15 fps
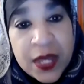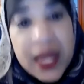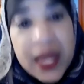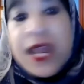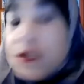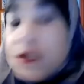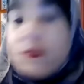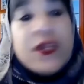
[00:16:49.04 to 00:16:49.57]

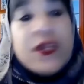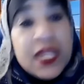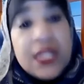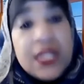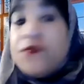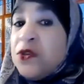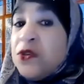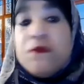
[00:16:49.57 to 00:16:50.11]
And
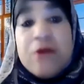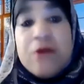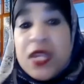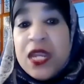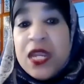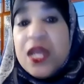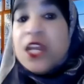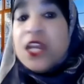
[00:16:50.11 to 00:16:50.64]
believe you
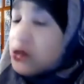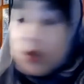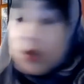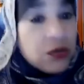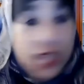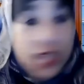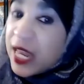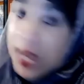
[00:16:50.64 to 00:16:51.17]
me,
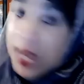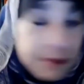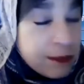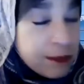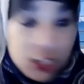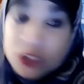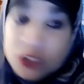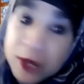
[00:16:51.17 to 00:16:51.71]
that ain't
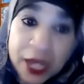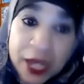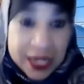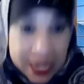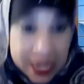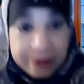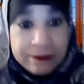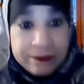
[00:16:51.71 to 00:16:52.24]
much
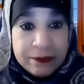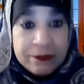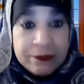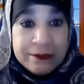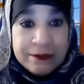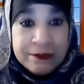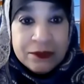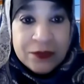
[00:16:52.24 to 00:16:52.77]
money,
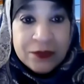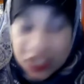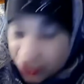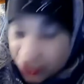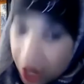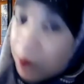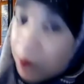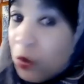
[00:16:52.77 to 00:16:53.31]

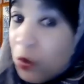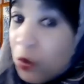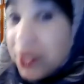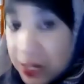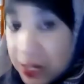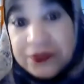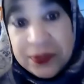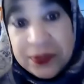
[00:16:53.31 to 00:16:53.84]
because I'm
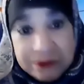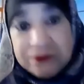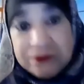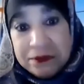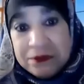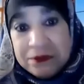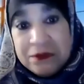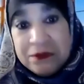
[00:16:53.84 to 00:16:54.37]
one of them.
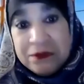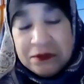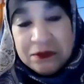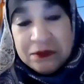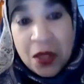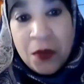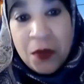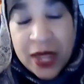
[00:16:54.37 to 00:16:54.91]

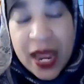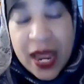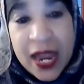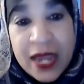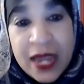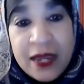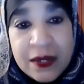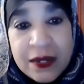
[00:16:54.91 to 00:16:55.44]

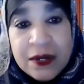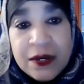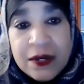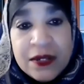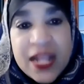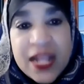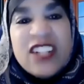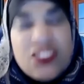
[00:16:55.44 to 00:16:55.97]
Okay?
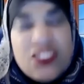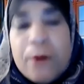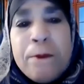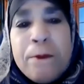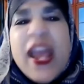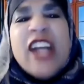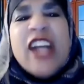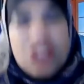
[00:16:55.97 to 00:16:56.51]
That's the
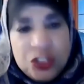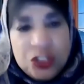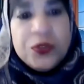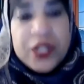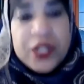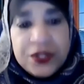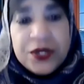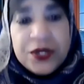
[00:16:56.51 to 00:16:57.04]
best you
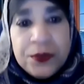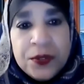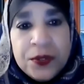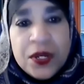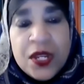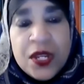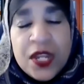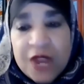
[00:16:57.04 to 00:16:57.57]
can do.
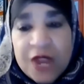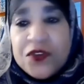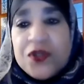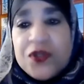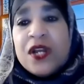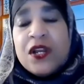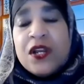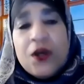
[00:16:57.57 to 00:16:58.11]
If you're
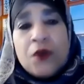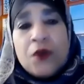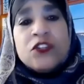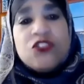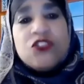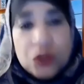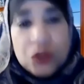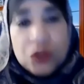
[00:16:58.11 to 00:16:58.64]
going to go to
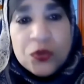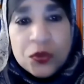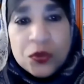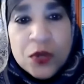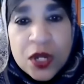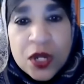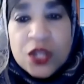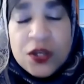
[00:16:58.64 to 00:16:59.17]

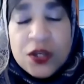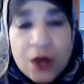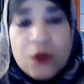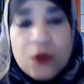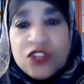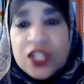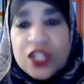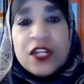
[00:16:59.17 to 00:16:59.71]
school,
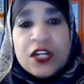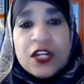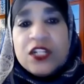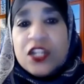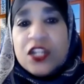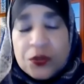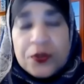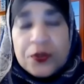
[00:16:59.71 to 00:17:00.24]
to get a
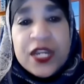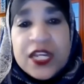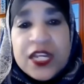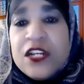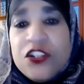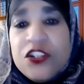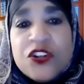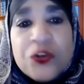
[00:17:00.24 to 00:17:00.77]
degree
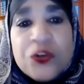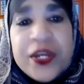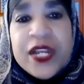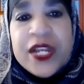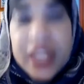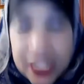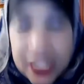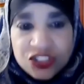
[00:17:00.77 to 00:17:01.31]

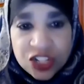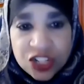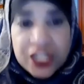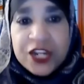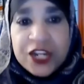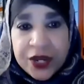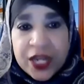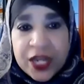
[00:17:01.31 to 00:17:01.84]
in
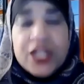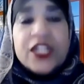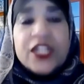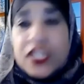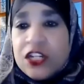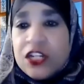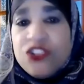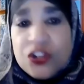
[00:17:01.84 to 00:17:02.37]
engineering,
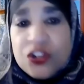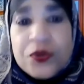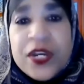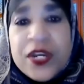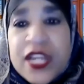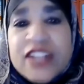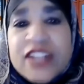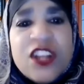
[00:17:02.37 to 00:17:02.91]
get a
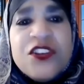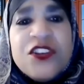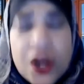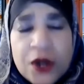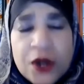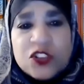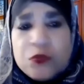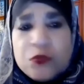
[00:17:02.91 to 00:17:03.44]
degree as a
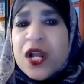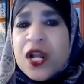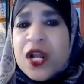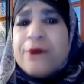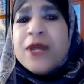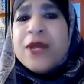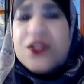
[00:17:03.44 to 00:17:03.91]
nurse, become a